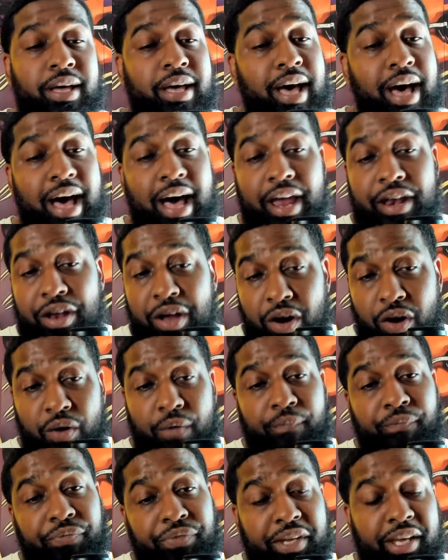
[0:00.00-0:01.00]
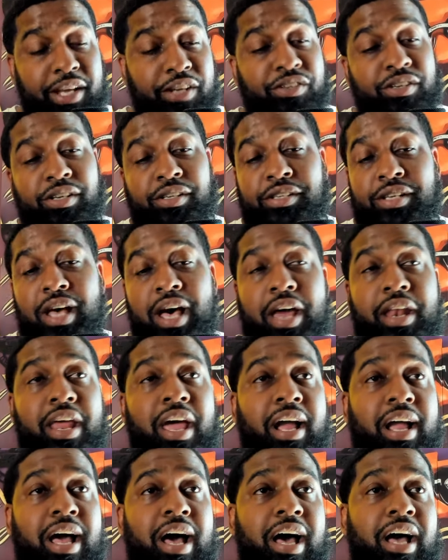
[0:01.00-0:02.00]
I know he just signed
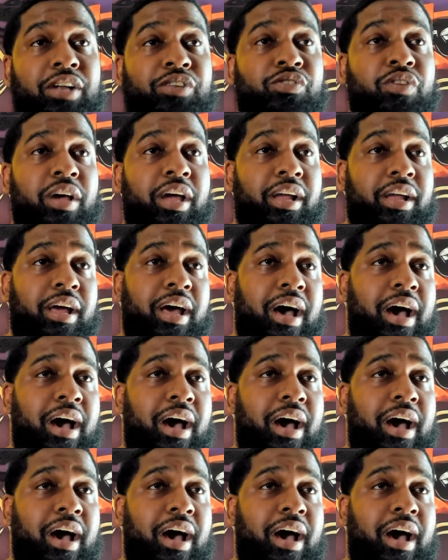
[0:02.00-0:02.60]
that contract.